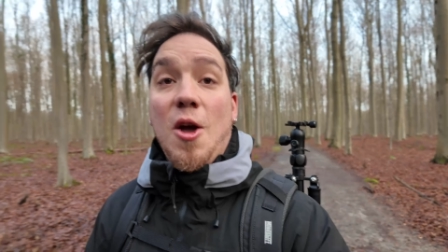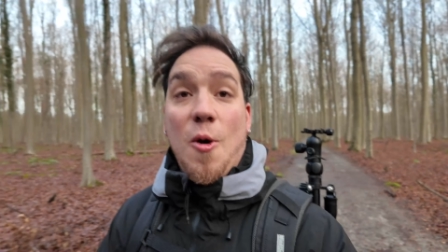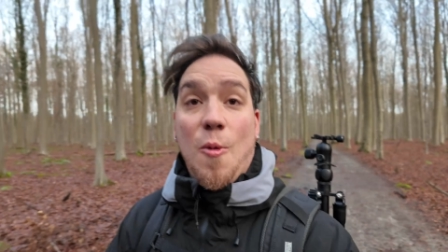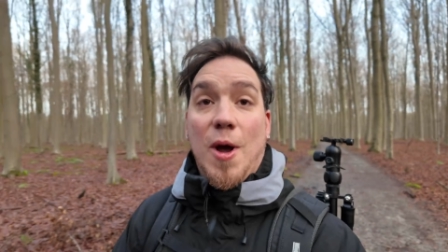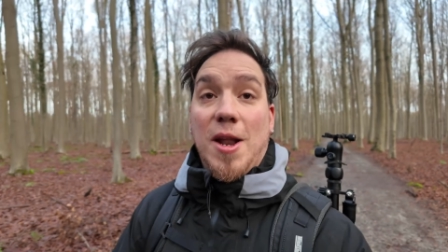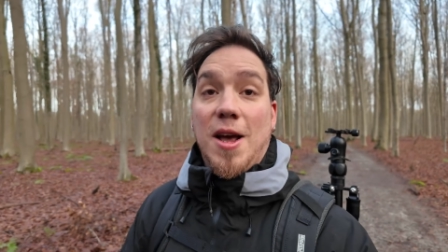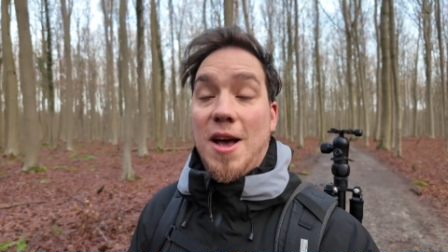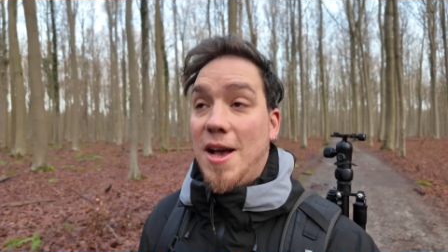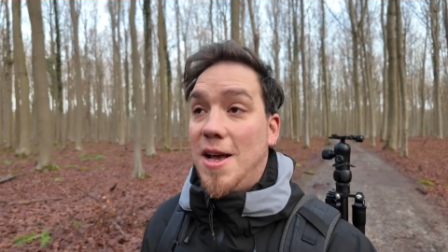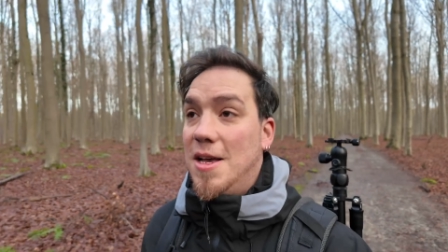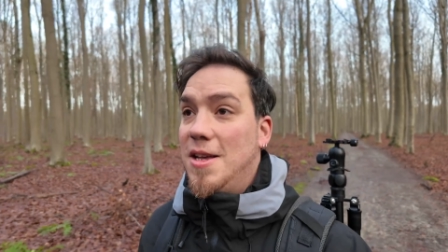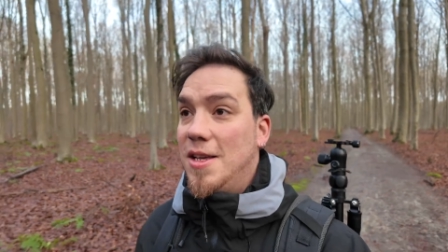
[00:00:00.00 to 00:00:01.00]
when
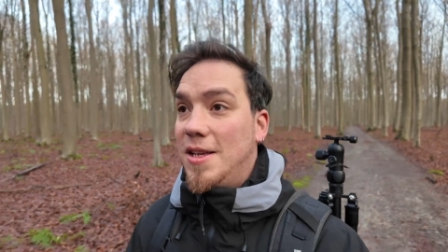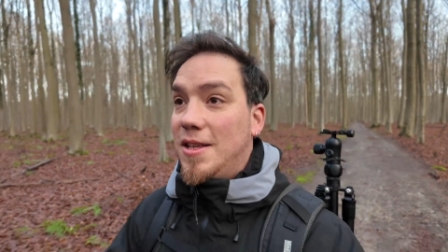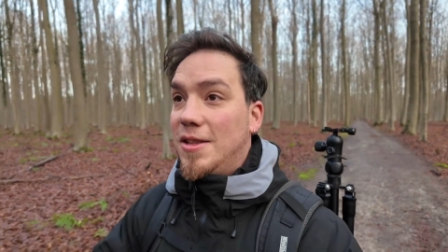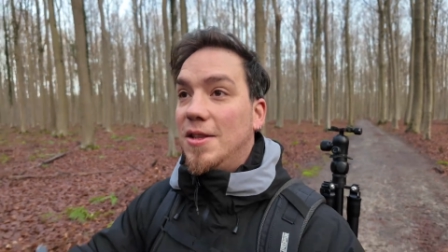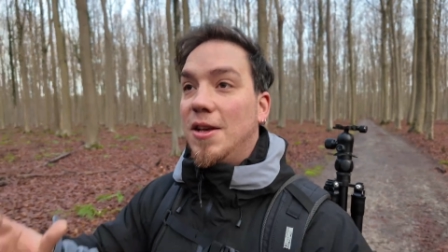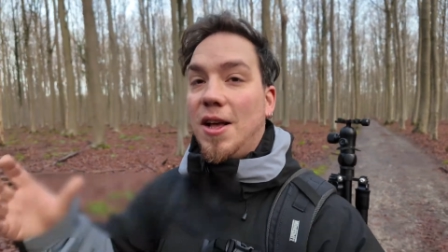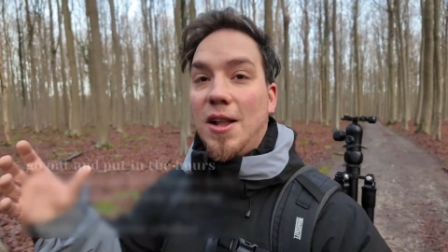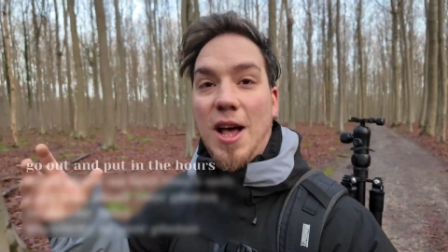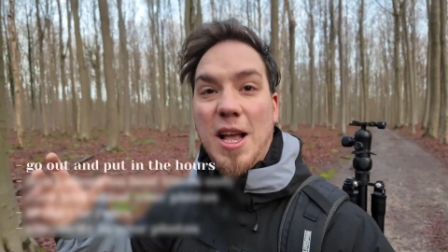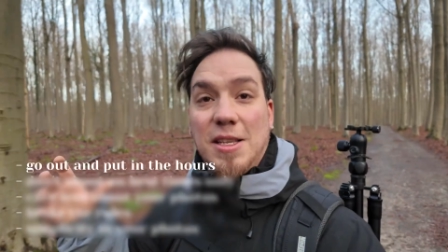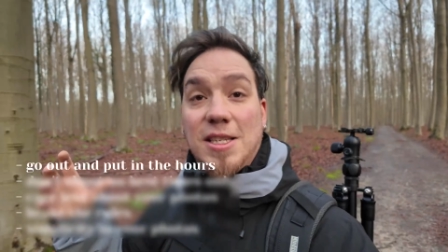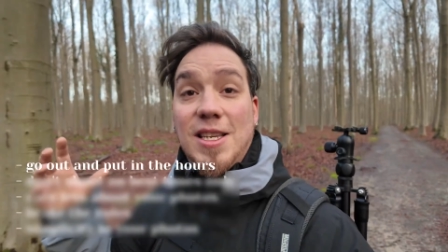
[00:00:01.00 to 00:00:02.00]
the
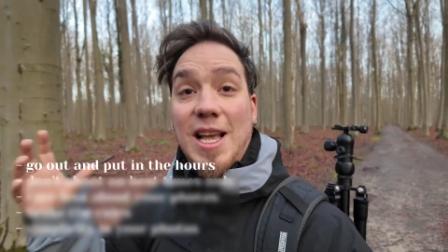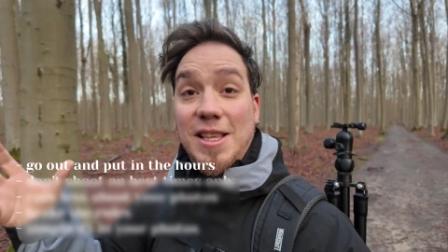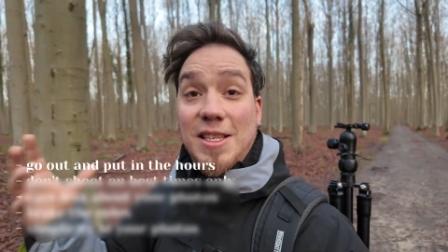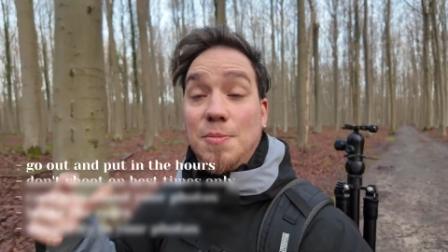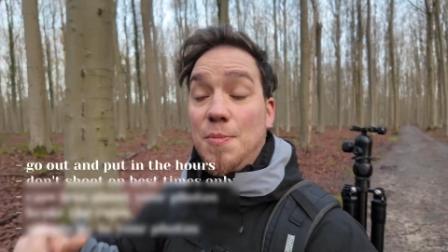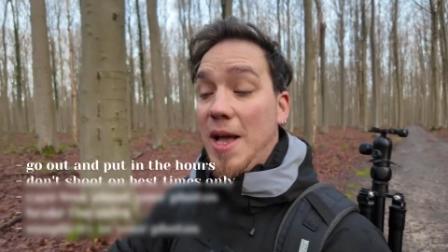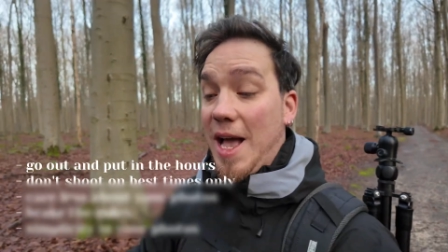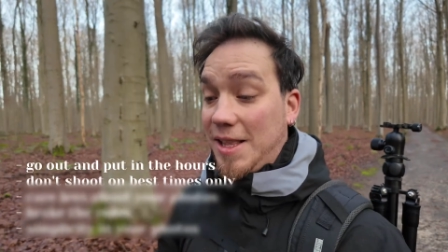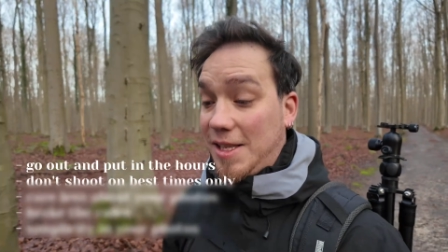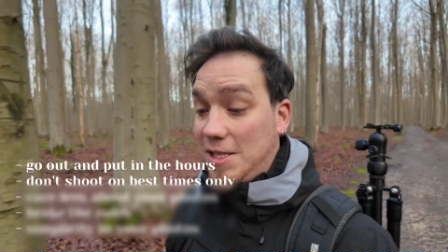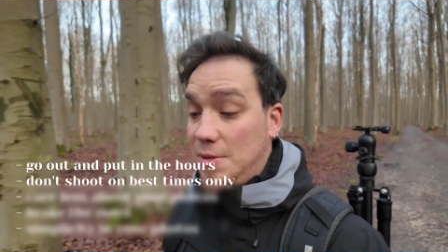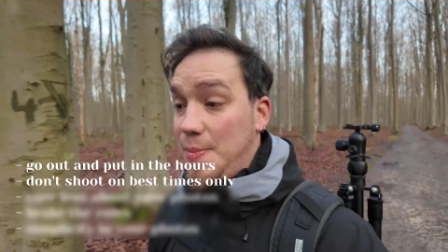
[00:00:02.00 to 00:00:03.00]
light is
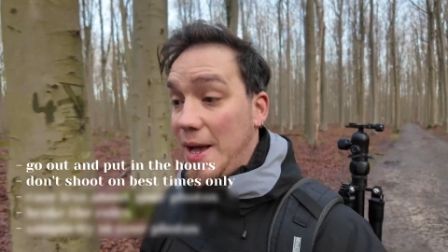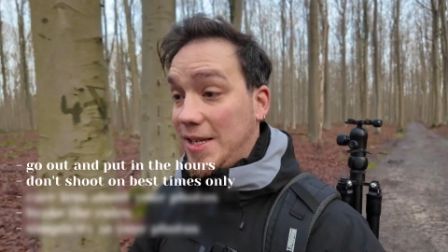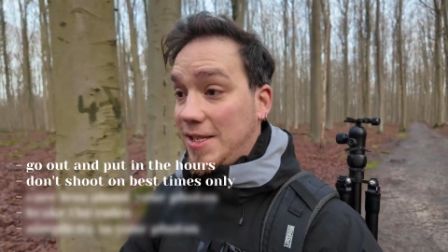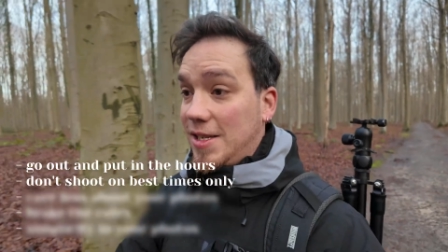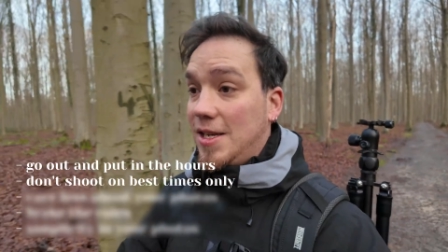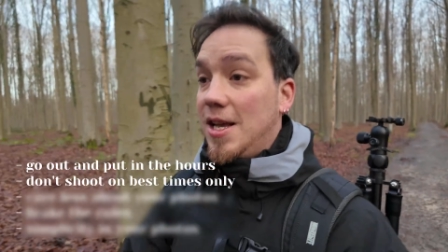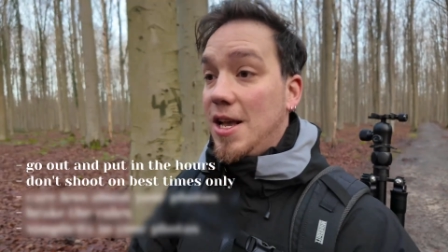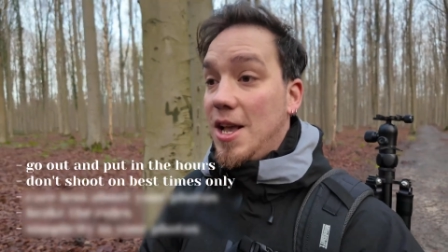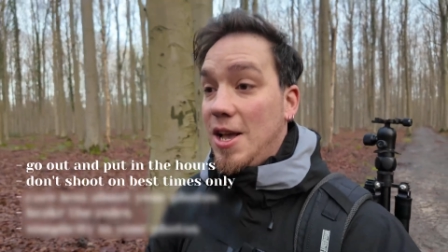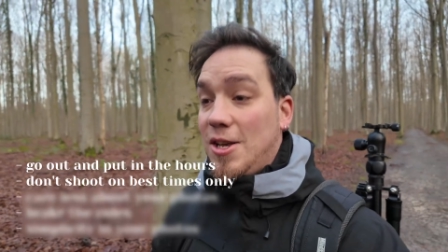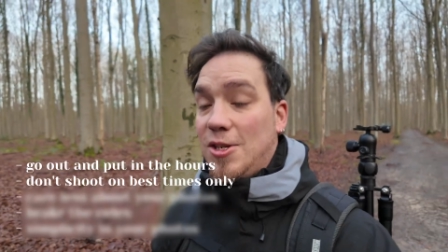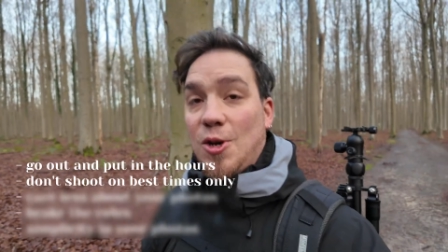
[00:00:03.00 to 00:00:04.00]
at its best.
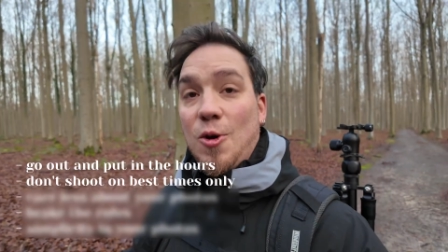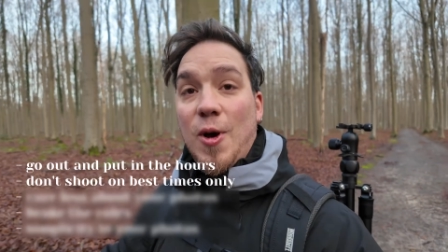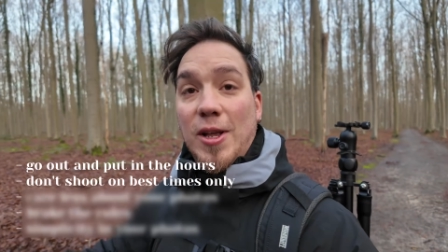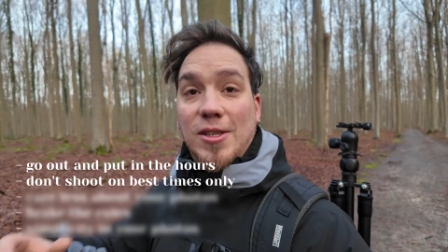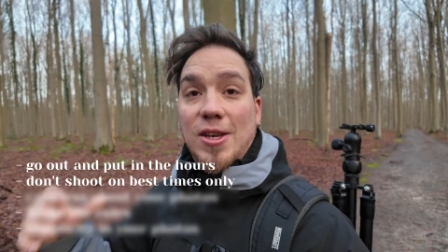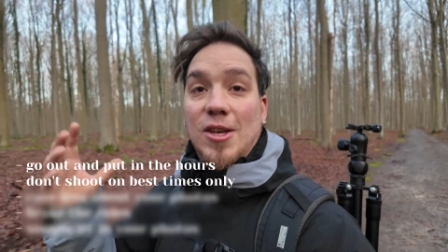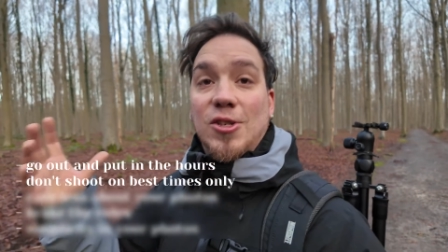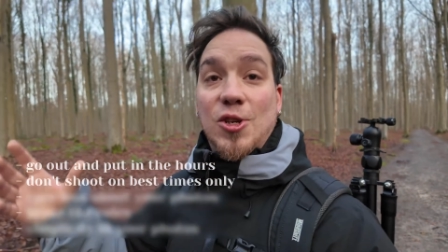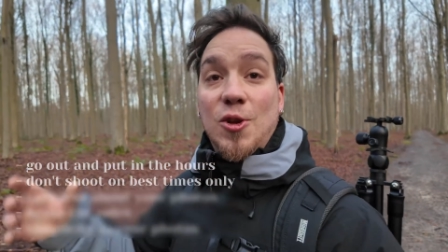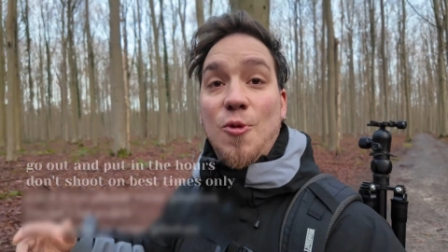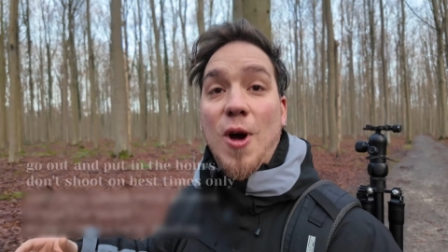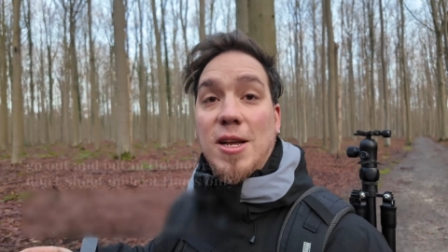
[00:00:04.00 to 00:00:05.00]
So at
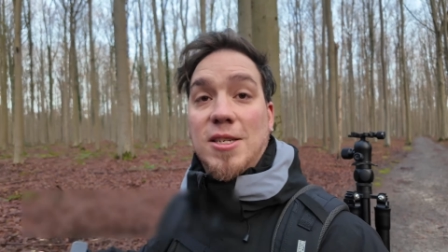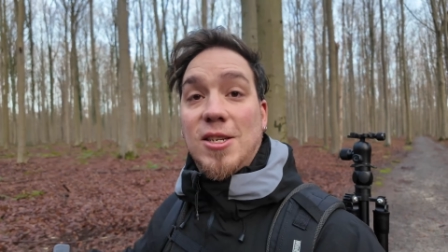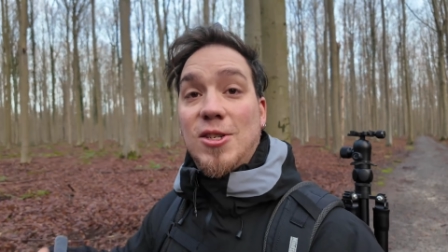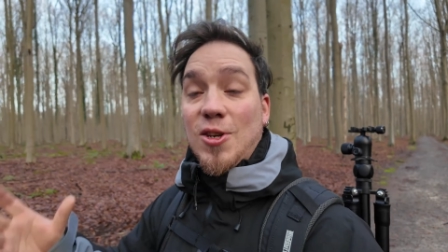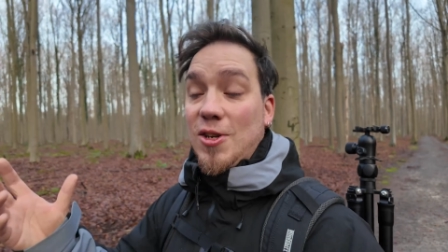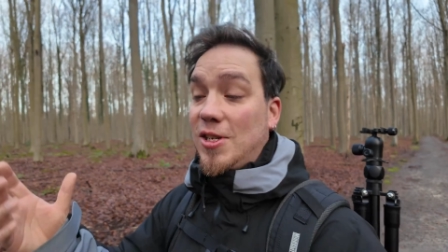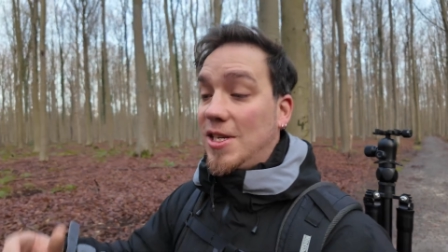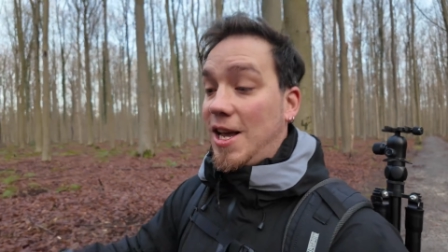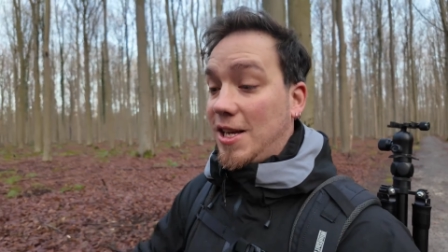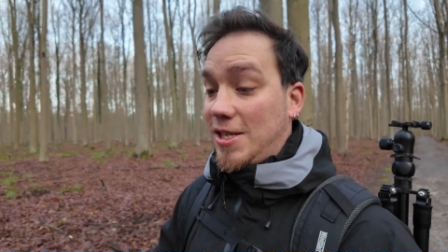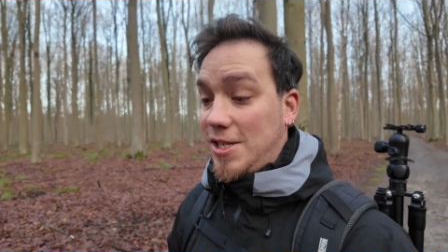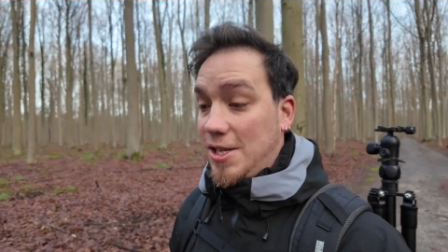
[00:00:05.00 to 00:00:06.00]
sunrises,
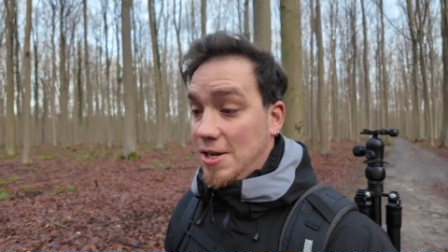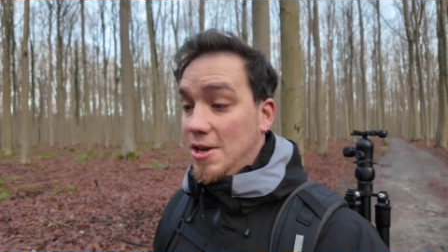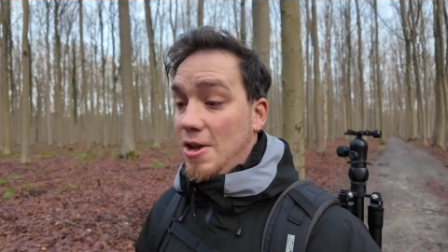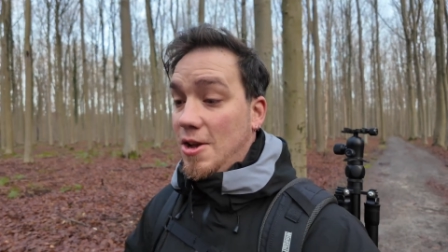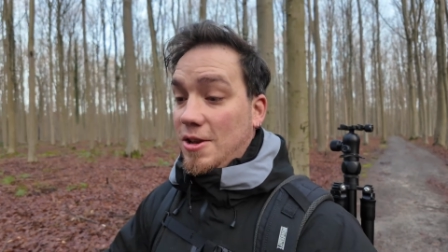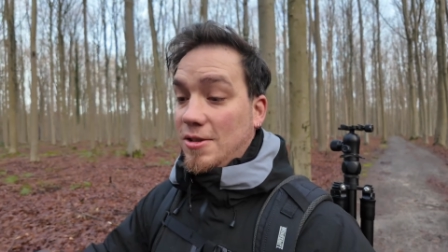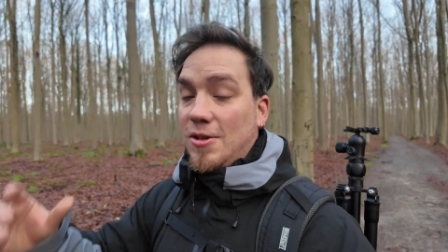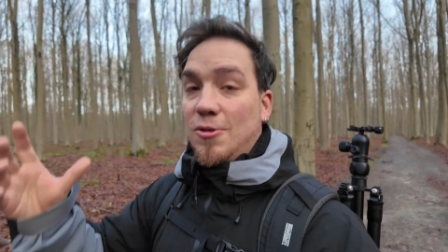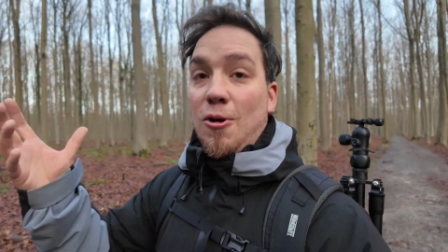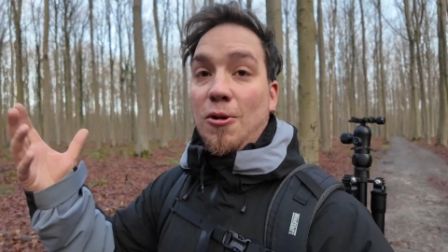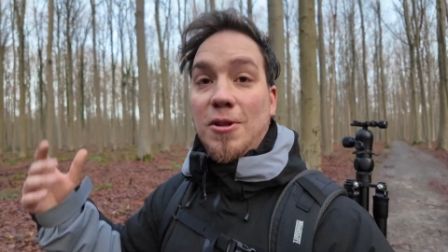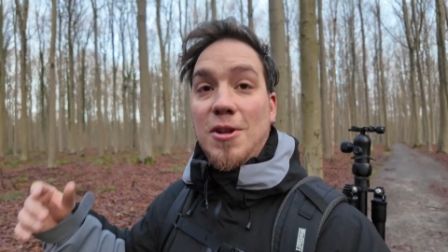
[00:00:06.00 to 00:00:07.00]
sunsets, the
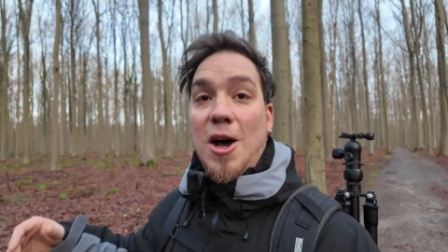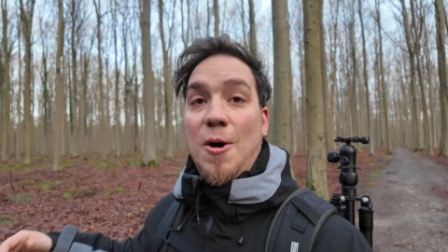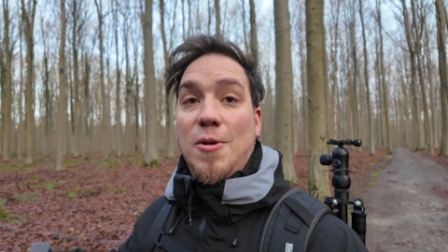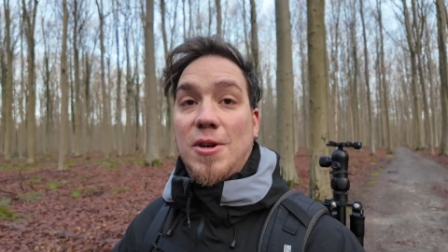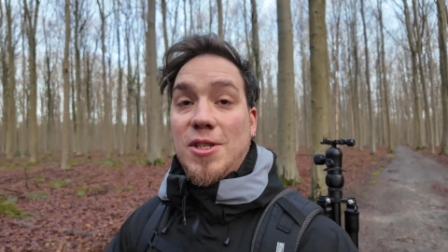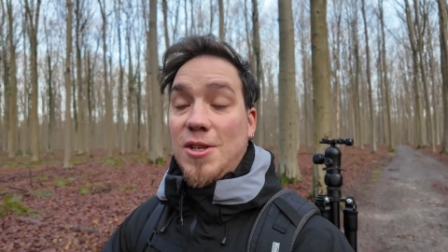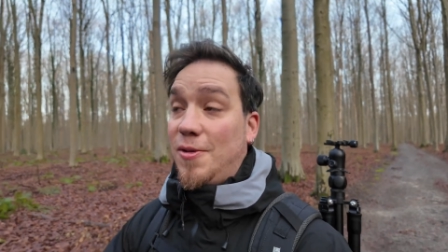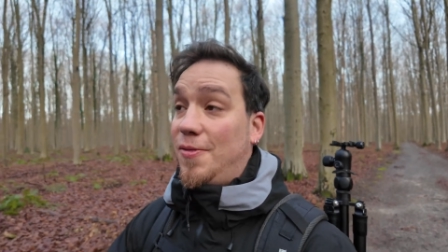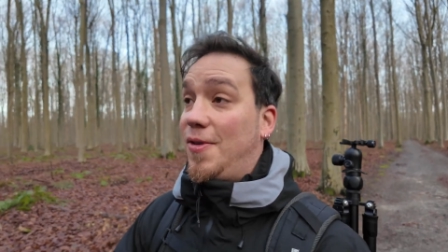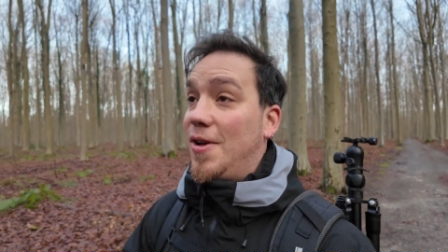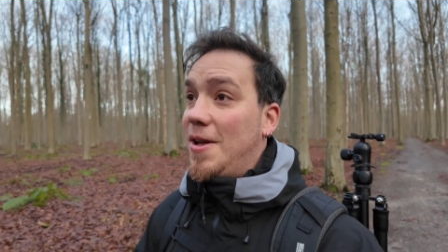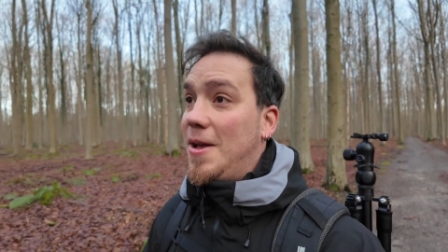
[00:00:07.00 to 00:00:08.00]
golden hour
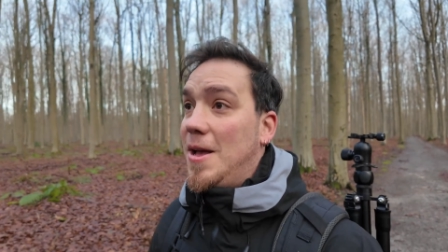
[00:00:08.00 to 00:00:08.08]
stuff.